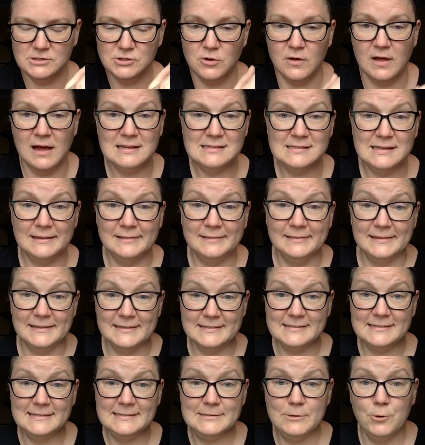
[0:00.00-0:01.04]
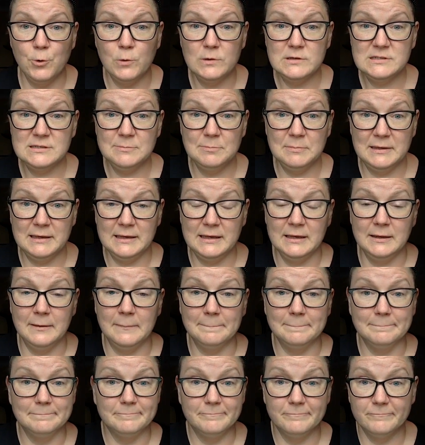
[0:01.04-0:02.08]
So I said, this is going to be,
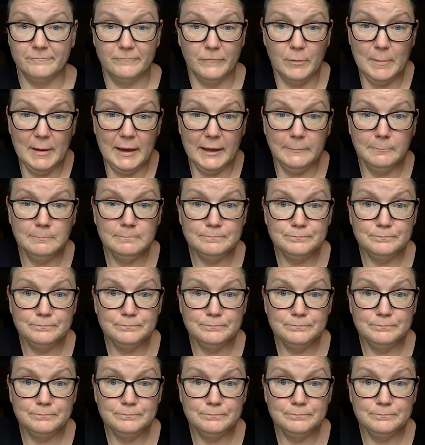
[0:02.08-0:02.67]
for me,